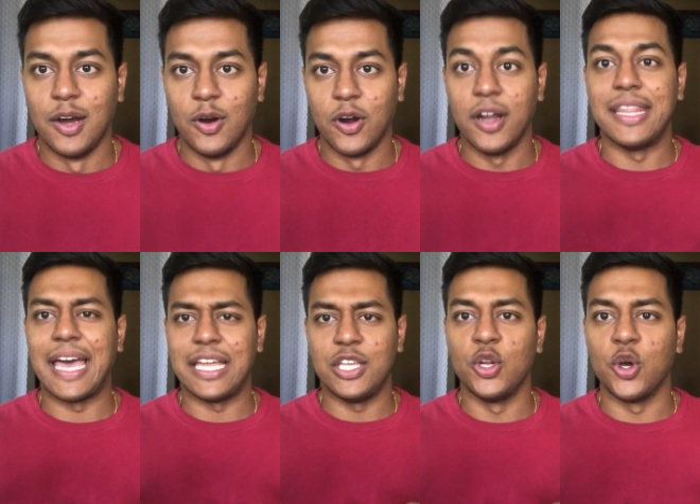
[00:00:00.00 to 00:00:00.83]
Or
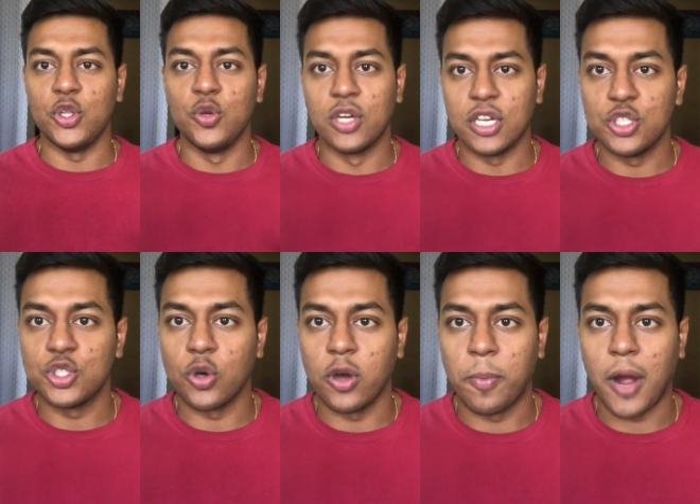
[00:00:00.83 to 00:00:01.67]
that you know you can
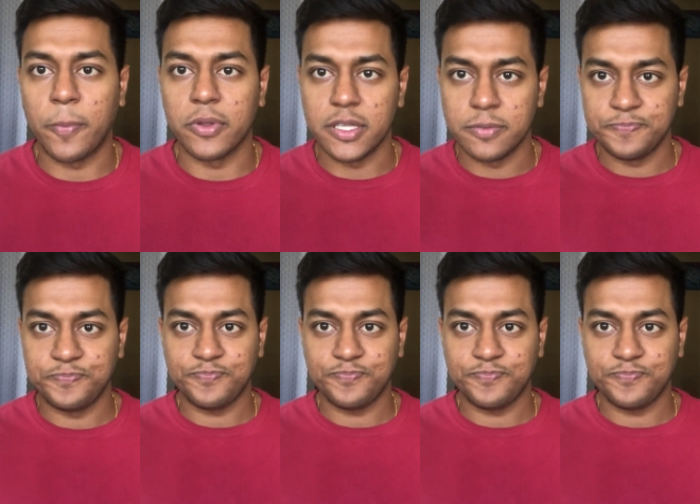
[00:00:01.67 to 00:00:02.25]
enjoy properly.